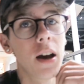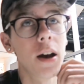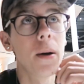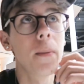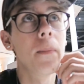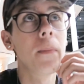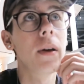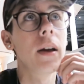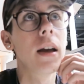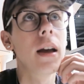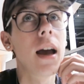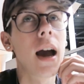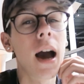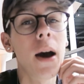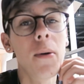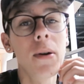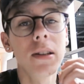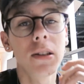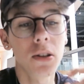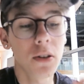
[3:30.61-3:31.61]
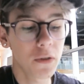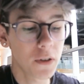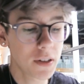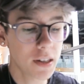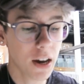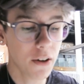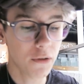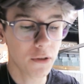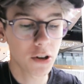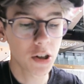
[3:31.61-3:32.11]
Um, I went to look
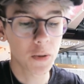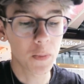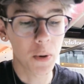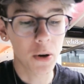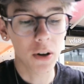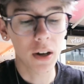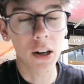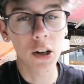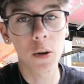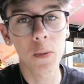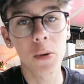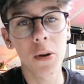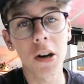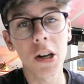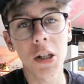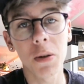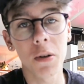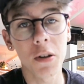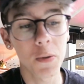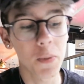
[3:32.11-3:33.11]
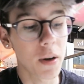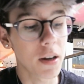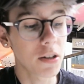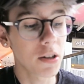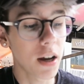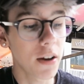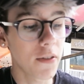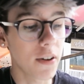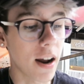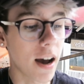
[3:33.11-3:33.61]
at Saffron's book at the grocery store,
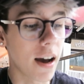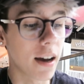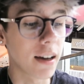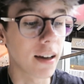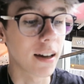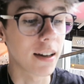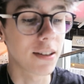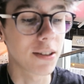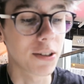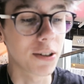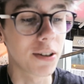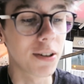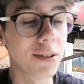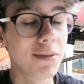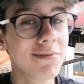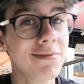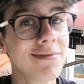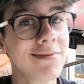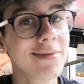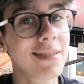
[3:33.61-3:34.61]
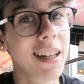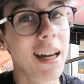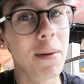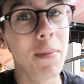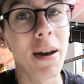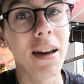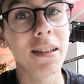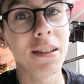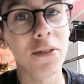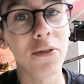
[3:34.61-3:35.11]
it's not even out yet, so
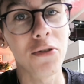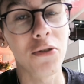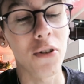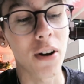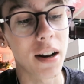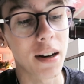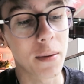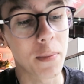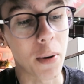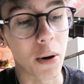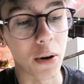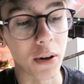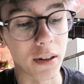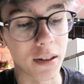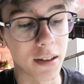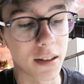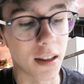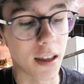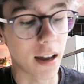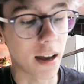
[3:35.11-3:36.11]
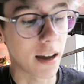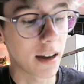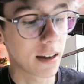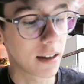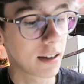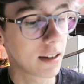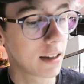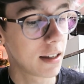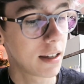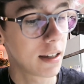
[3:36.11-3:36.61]
amazing collection points
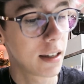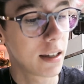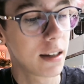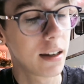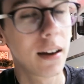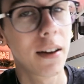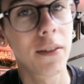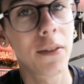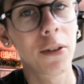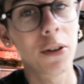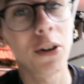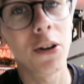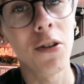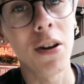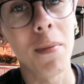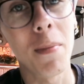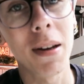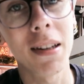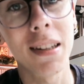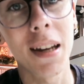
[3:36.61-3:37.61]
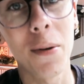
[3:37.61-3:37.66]
there. my